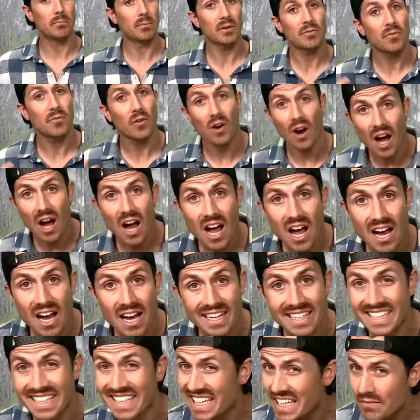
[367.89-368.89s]
But for
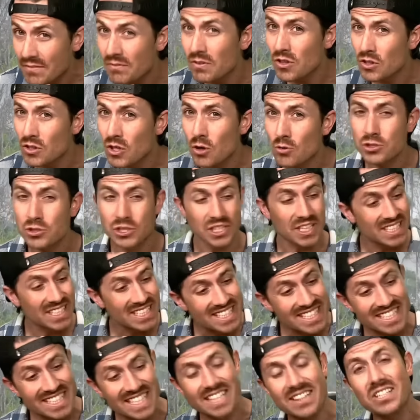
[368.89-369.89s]
An, even though she had
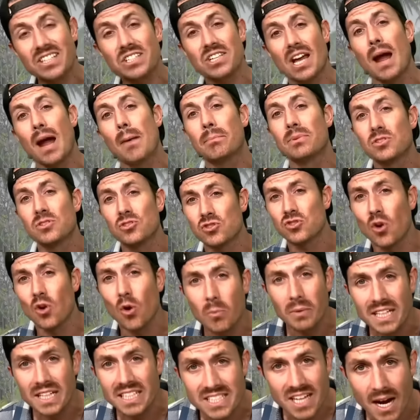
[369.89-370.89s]
seen this happen so
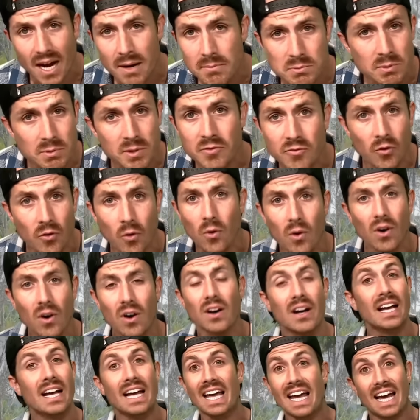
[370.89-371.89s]
many times
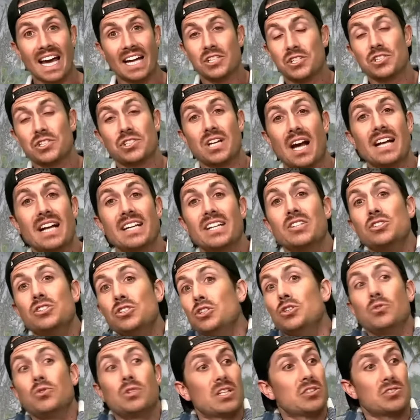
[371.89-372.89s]
before and just kind of
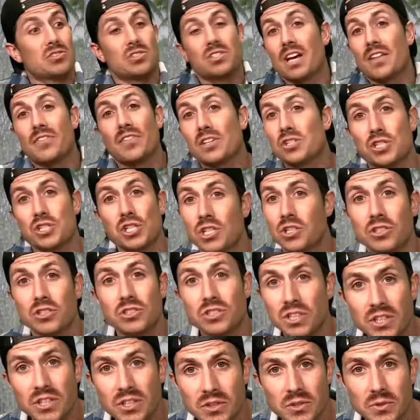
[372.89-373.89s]
knew there's nothing she
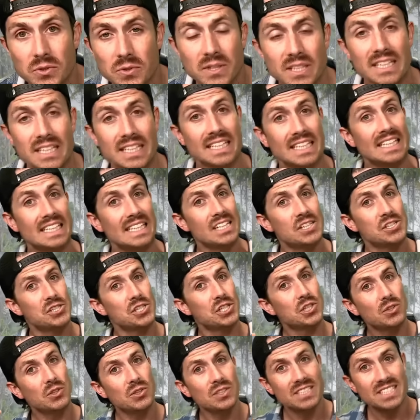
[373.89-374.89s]
could do,
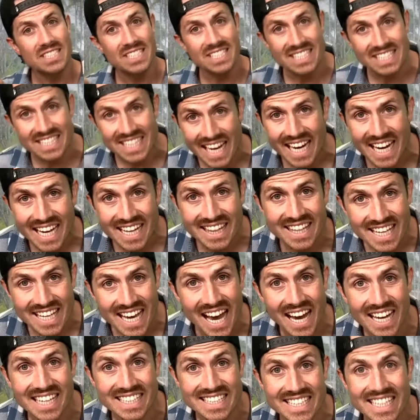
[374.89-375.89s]
she couldn't stand the
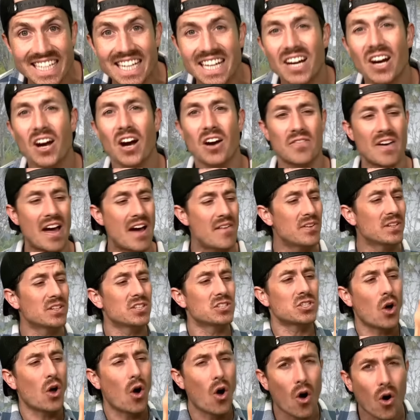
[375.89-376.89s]
idea of having
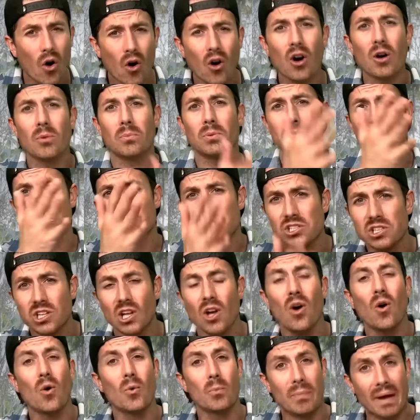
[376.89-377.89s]
this horrible,
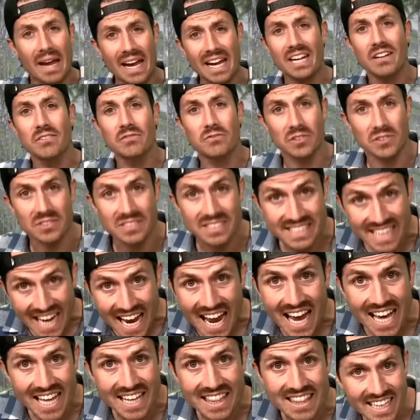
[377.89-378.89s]
slow, painful
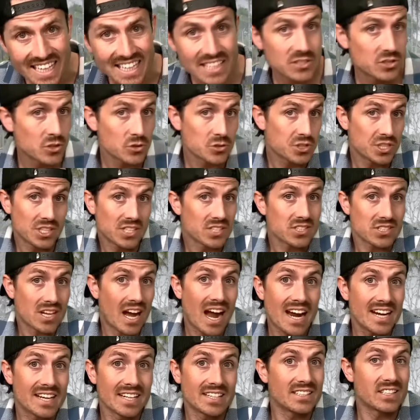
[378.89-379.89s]
death. And so she
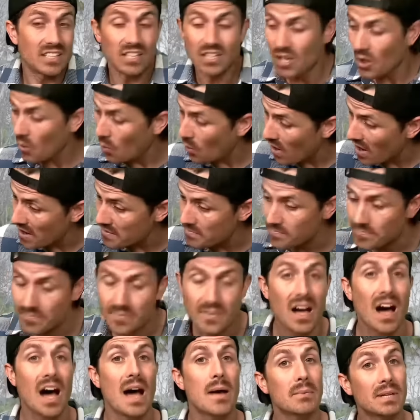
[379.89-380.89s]
decided, you know what?
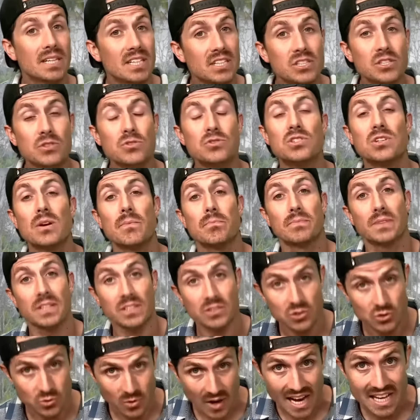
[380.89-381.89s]
I'm going to do
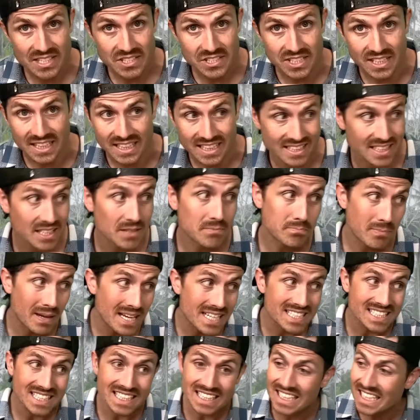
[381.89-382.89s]
something drastic that
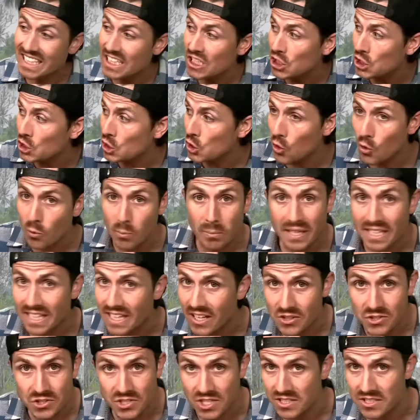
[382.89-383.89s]
basically nobody
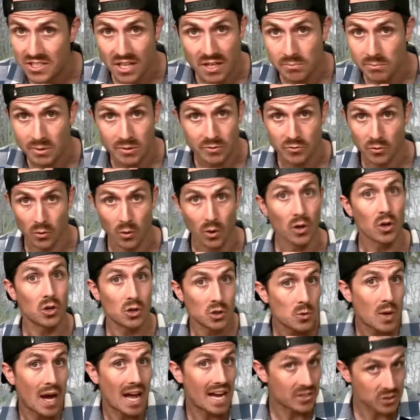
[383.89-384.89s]
else had done before
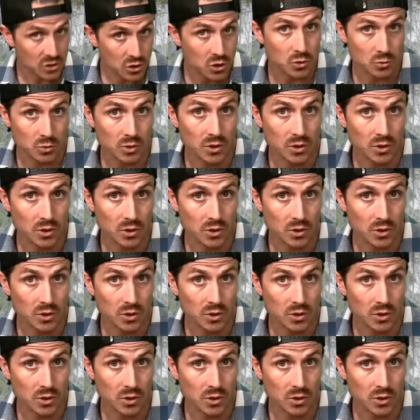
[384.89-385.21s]
who had Kuru.